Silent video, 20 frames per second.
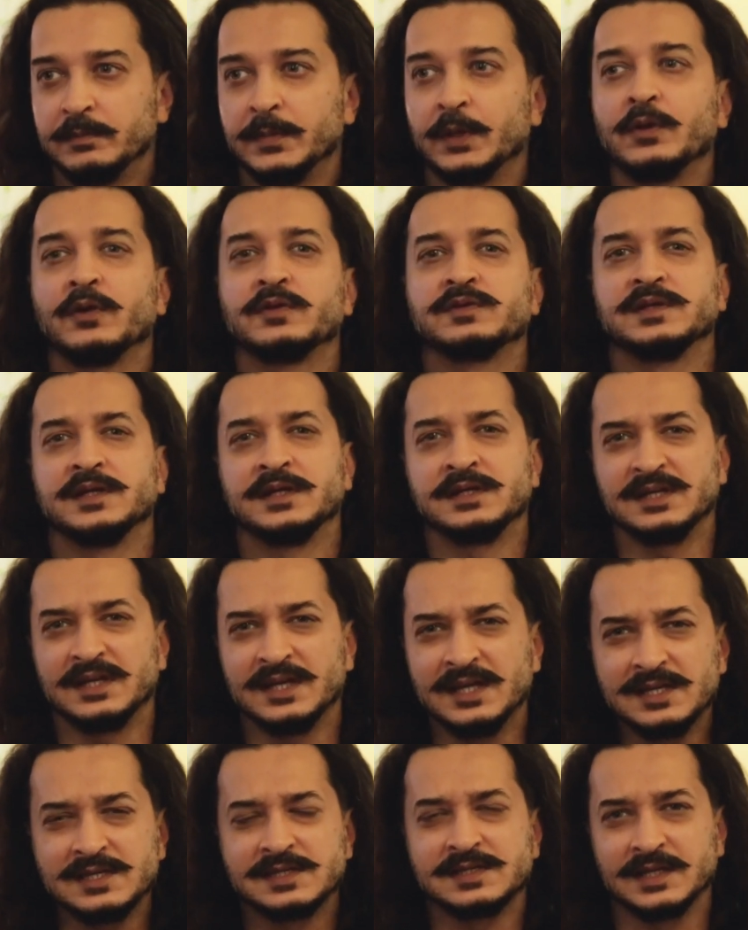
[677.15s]
because it
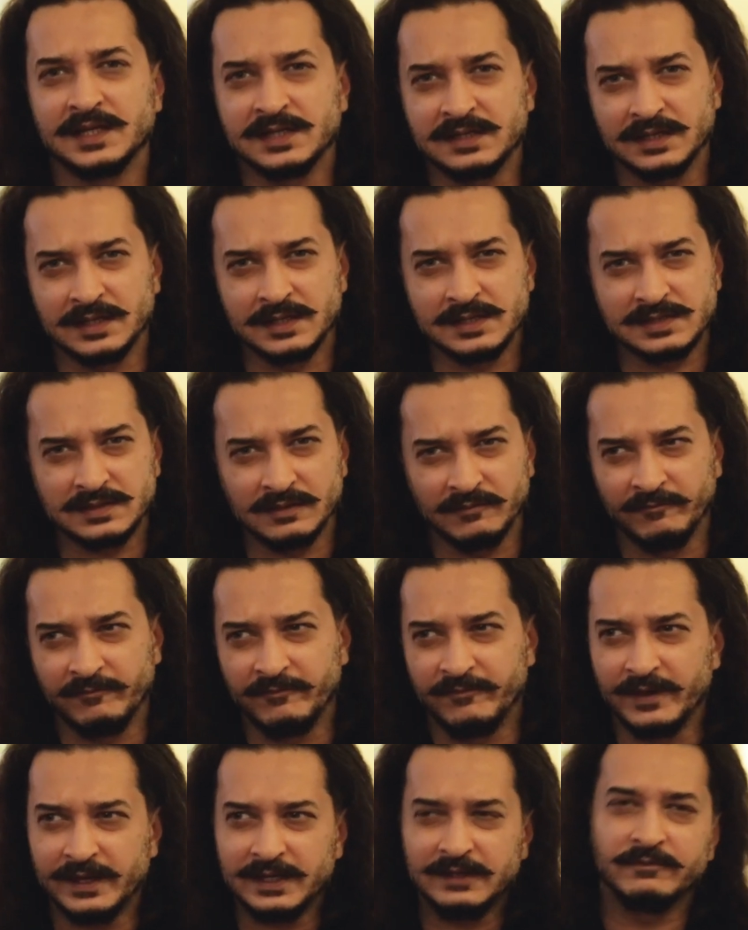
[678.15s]
is a
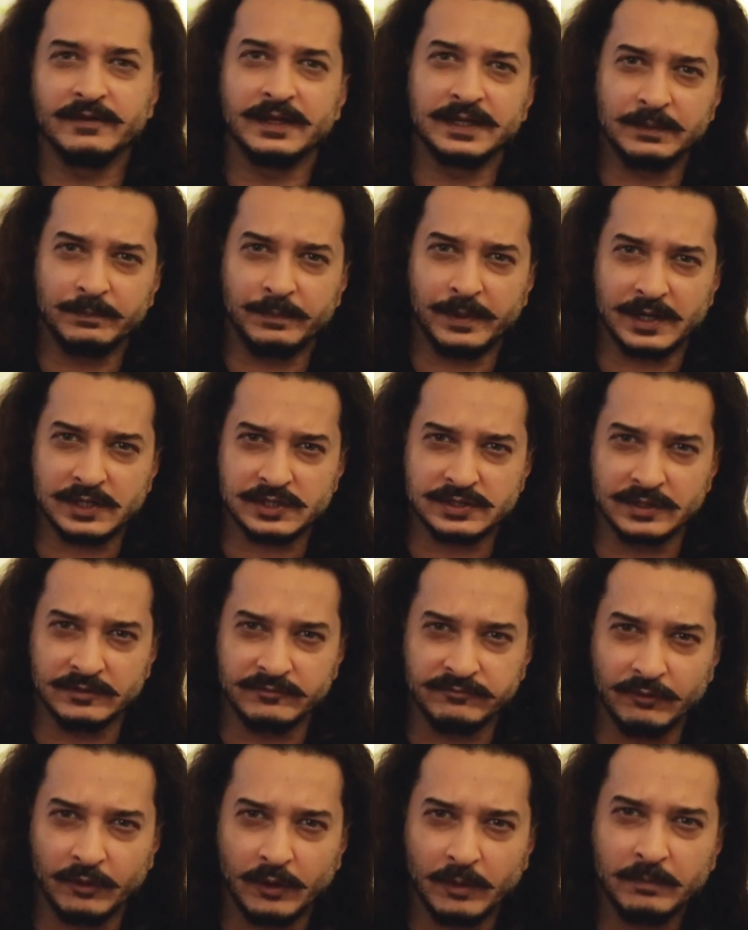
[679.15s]
very, very
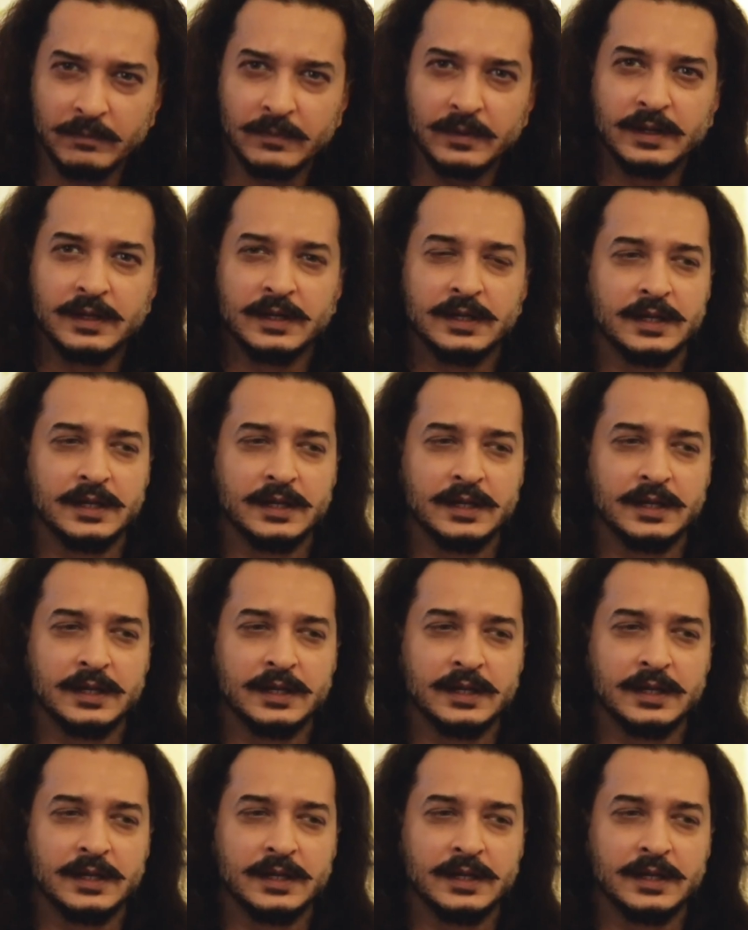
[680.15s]
passionate form.